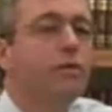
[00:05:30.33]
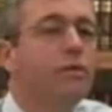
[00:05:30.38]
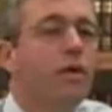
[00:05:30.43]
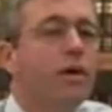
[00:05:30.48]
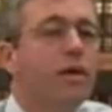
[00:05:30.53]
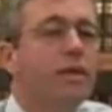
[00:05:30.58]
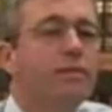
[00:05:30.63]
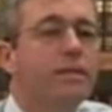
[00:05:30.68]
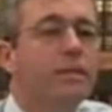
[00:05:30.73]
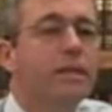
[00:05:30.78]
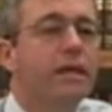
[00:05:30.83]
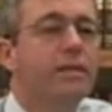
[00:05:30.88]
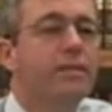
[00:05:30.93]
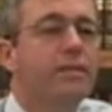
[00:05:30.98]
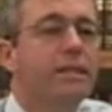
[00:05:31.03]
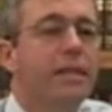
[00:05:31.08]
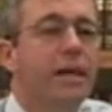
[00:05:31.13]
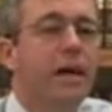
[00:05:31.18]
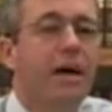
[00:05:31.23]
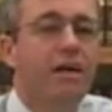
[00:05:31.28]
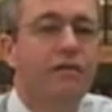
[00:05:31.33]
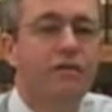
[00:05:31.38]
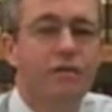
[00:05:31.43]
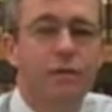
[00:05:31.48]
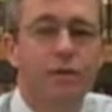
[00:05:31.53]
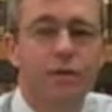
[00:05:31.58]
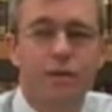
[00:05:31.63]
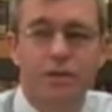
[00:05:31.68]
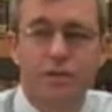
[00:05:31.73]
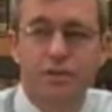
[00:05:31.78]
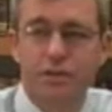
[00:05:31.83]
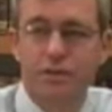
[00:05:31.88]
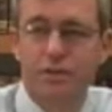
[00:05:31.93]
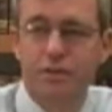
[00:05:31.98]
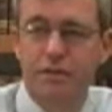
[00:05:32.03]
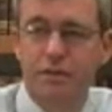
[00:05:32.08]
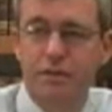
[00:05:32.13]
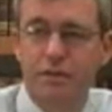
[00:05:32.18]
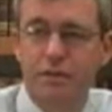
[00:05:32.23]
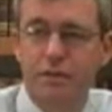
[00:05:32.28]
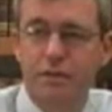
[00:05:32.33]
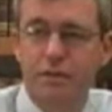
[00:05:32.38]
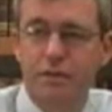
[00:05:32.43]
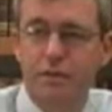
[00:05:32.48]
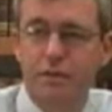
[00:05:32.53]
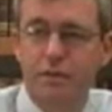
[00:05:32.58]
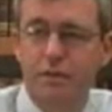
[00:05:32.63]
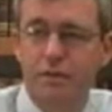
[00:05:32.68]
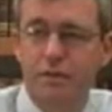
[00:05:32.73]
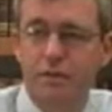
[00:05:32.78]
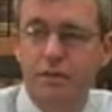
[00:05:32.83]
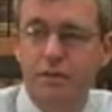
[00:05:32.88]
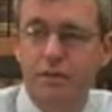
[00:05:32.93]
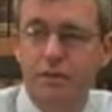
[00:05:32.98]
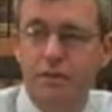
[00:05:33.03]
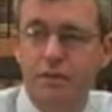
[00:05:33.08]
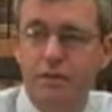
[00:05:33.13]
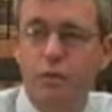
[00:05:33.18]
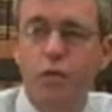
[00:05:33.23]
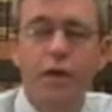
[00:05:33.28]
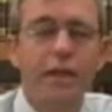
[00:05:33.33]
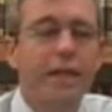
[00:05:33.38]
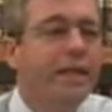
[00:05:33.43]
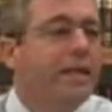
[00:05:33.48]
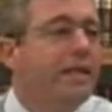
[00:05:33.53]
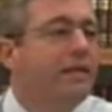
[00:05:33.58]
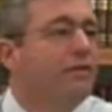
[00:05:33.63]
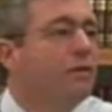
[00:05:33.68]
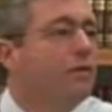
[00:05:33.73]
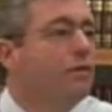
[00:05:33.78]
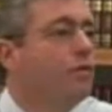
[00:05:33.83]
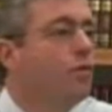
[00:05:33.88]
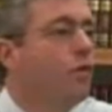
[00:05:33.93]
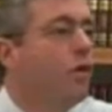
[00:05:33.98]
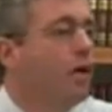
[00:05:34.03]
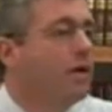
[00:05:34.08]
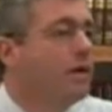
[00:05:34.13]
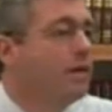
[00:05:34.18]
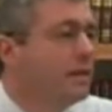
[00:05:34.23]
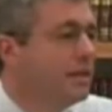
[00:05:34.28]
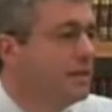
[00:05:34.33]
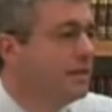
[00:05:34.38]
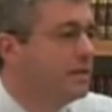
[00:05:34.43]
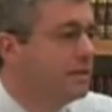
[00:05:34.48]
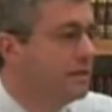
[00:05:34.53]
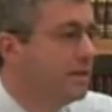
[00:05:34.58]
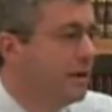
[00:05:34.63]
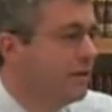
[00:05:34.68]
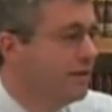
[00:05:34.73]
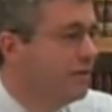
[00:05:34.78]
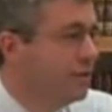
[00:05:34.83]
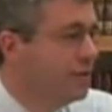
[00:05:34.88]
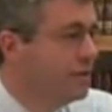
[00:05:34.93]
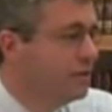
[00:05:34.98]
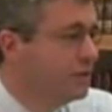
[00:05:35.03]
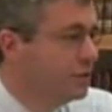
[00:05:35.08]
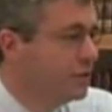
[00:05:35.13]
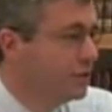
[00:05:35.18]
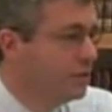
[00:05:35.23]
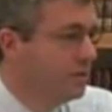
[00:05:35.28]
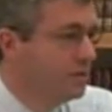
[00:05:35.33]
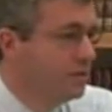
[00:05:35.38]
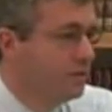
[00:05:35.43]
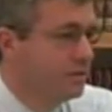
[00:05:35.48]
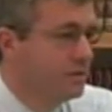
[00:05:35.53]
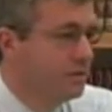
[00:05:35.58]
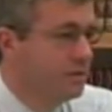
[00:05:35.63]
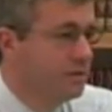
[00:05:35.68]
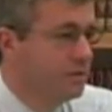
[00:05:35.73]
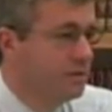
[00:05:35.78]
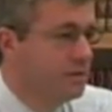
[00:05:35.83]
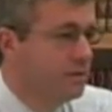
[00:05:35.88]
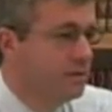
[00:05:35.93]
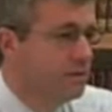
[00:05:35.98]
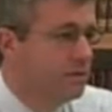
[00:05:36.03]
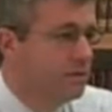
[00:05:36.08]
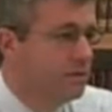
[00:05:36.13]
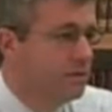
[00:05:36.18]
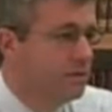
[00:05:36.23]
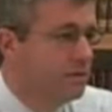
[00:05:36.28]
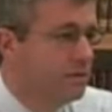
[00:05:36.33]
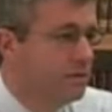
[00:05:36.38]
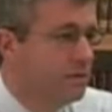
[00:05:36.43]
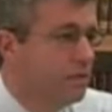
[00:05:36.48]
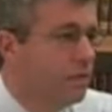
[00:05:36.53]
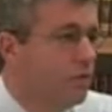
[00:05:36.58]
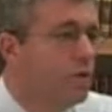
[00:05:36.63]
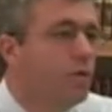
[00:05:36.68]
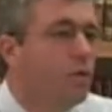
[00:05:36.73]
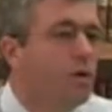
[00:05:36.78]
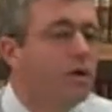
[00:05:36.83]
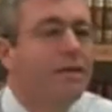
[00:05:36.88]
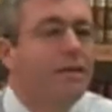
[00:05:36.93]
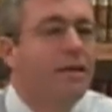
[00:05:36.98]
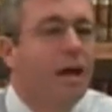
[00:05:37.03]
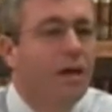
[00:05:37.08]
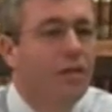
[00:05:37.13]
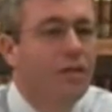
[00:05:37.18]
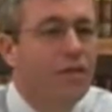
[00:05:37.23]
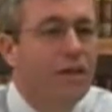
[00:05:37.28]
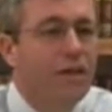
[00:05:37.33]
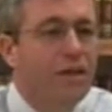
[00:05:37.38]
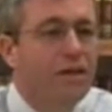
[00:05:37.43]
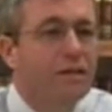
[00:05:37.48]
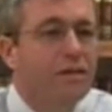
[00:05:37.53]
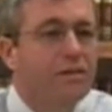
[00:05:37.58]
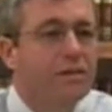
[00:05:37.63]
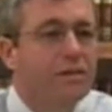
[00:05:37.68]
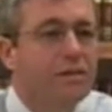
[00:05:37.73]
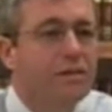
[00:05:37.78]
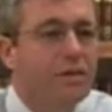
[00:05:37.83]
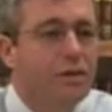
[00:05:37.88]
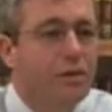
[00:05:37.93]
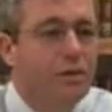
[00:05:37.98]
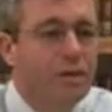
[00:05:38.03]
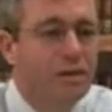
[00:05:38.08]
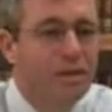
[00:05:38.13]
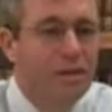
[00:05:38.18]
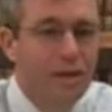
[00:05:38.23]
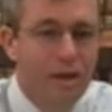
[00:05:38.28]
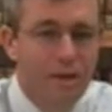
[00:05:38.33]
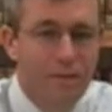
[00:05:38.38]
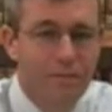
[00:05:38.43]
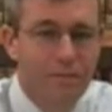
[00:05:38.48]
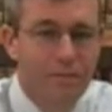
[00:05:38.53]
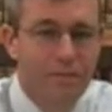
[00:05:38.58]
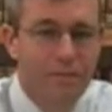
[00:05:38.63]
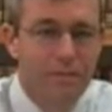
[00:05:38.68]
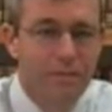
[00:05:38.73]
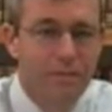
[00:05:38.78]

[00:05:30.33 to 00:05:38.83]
want him to come and die for us. We didn't even want his salvation. We wanted nothing to do with him.